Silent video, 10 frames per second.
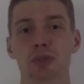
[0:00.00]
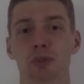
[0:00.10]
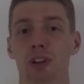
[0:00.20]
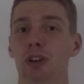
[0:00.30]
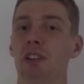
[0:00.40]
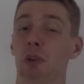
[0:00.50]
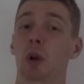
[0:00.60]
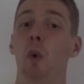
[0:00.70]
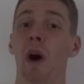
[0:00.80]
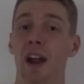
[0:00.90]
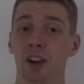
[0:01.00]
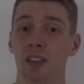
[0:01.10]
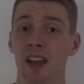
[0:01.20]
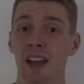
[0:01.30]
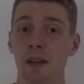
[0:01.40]
to really require
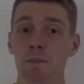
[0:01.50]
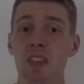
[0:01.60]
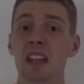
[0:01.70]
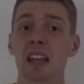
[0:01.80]
that.